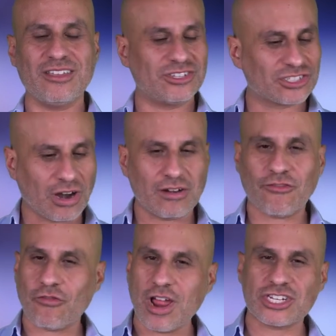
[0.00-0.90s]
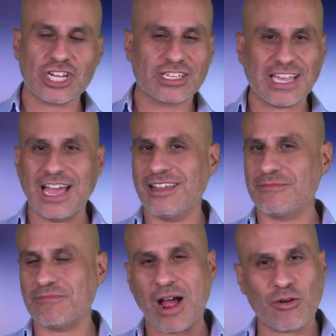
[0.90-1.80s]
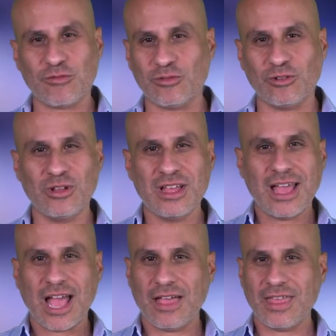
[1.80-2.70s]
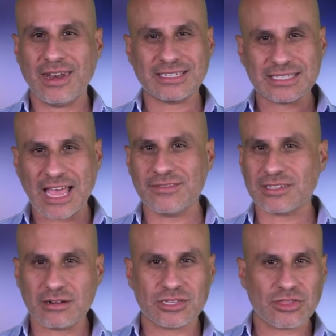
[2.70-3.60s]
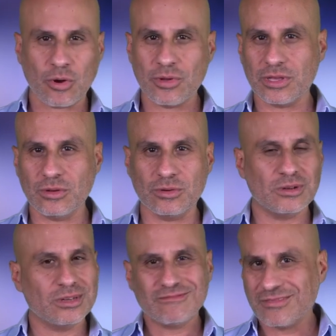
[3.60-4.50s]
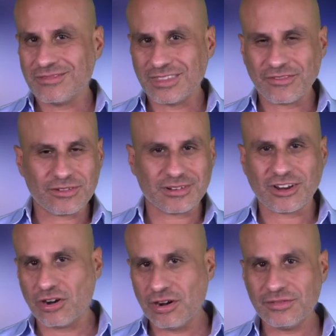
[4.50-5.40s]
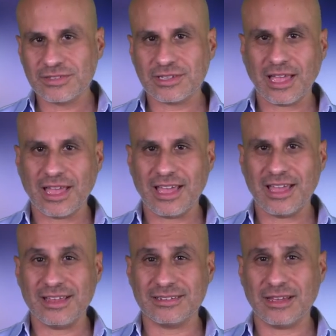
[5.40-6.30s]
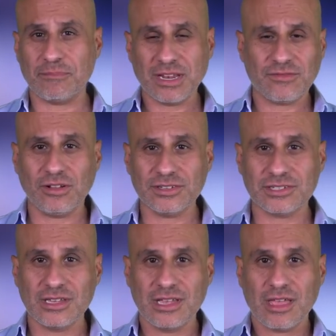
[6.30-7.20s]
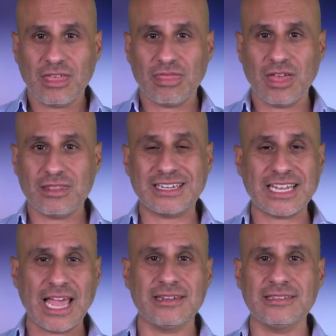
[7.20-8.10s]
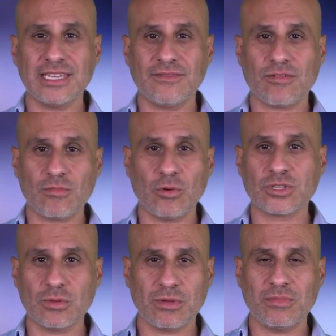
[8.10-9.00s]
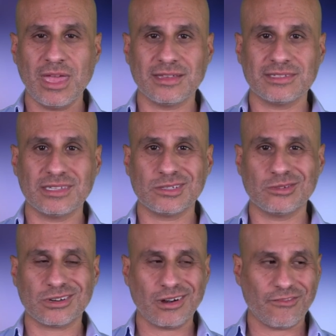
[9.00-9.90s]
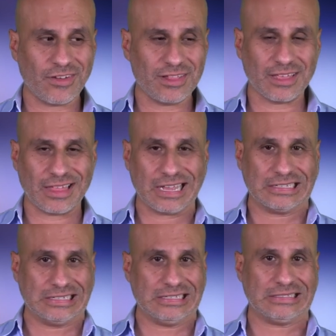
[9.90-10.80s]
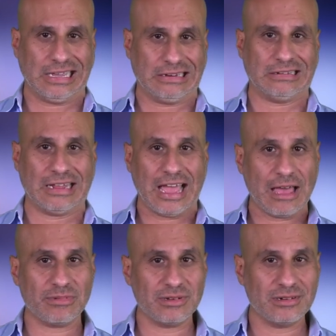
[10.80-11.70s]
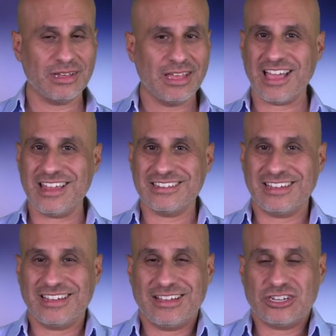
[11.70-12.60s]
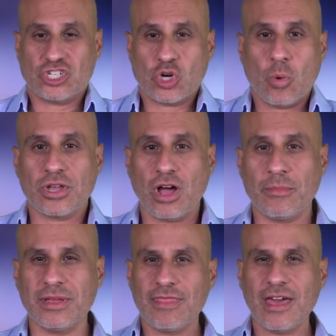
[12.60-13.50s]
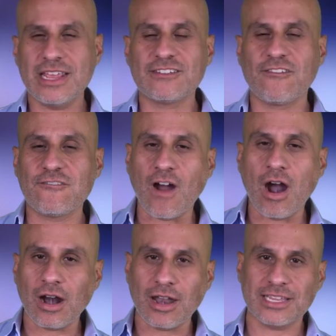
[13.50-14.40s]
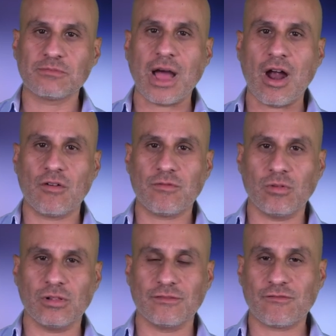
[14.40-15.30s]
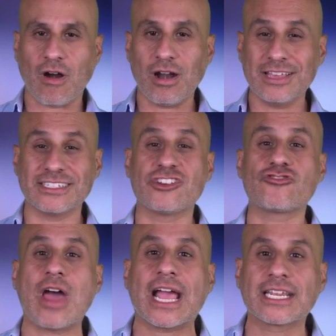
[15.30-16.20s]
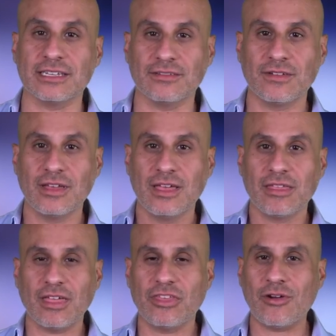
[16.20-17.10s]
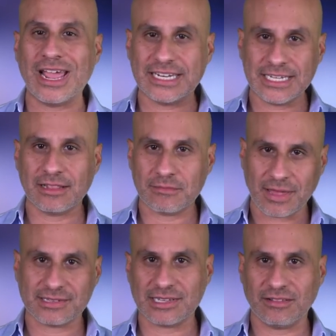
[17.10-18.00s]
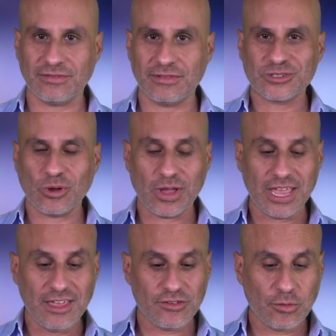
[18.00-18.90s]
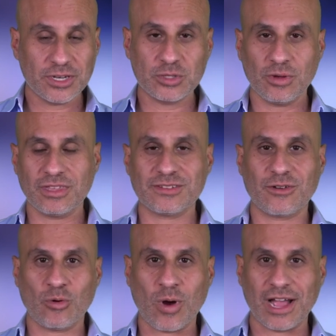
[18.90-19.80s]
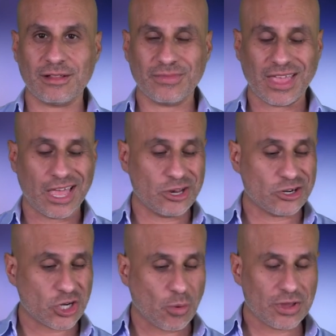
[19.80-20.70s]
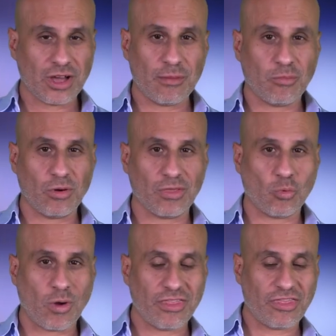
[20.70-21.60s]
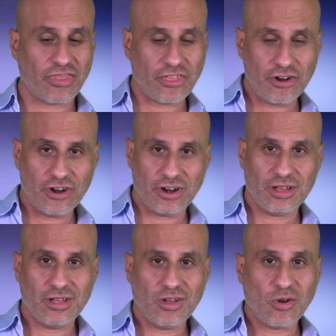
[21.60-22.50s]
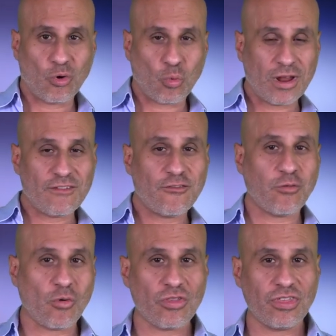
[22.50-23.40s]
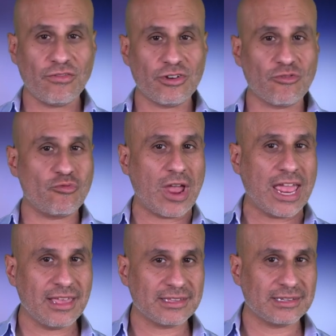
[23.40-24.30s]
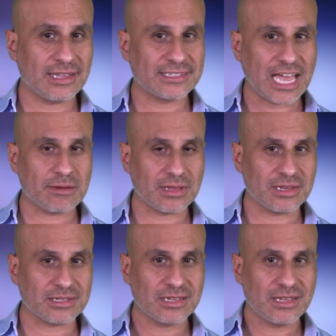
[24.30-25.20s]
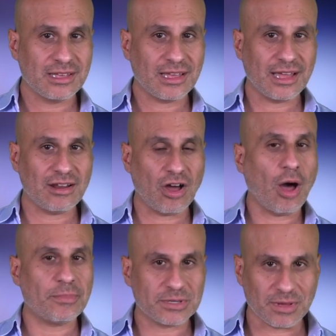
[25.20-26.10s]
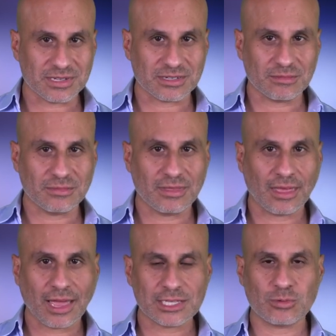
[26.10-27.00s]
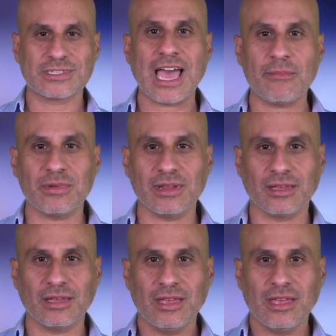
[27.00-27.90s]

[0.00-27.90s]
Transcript: You start fresh, excited, powerful, and then as life starts throwing you different curves and uh, pitfalls, then the tendency for most human beings is to start feeling like this ain't gonna happen and uh, showing up in that is far less powerful, far less attractive than their ideal and best self. So if you've been doing this for a while and you're showing up with one third or one fourth of your radiance and excitement and optimism, then guess what's happening?